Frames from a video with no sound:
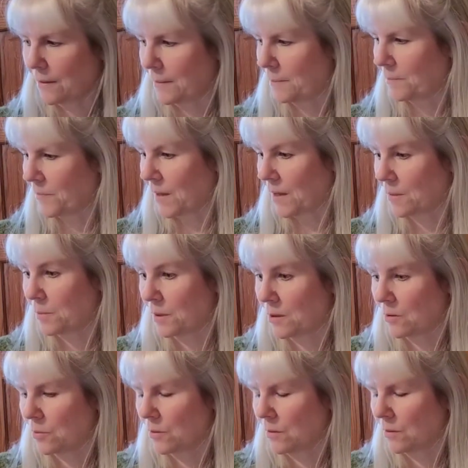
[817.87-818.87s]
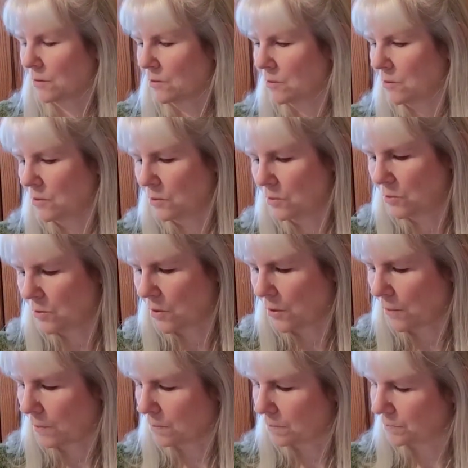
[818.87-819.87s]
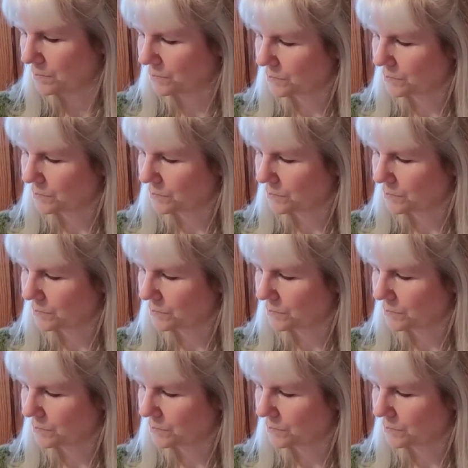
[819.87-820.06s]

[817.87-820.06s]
I'd be thrilled to do so.